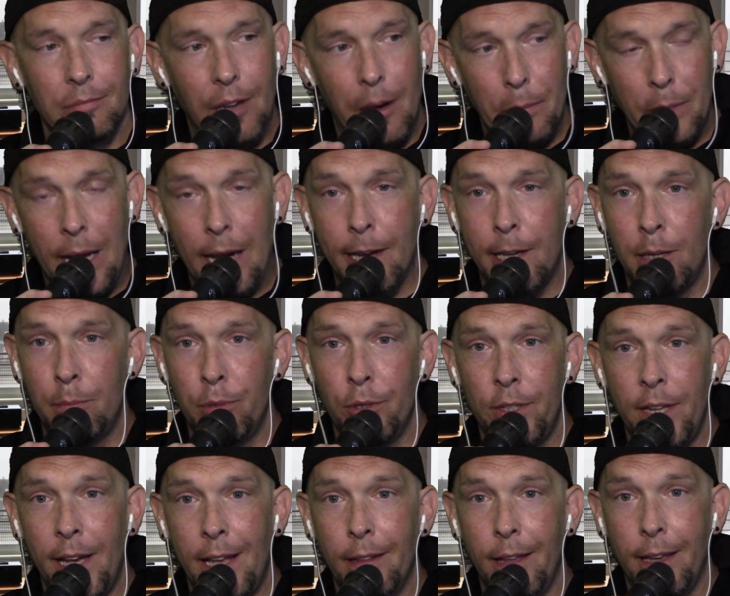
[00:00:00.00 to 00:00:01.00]
I'm not going to
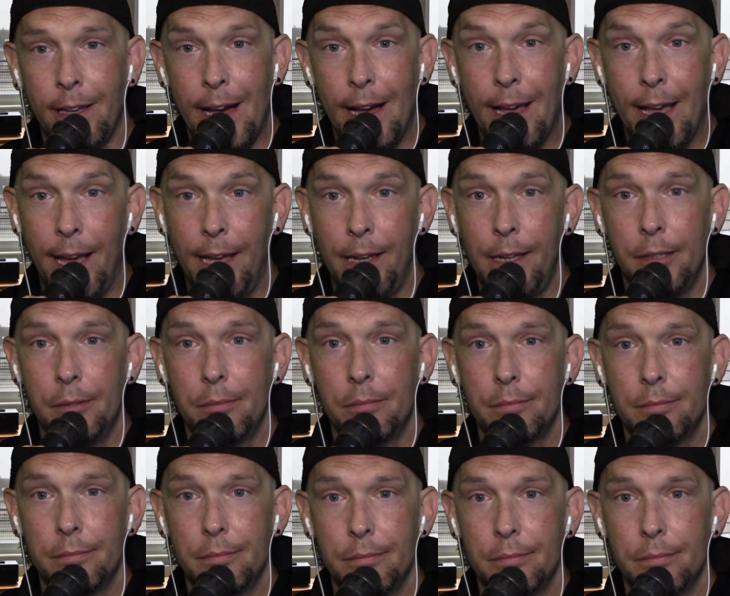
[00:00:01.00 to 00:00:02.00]
pretend like I hate it.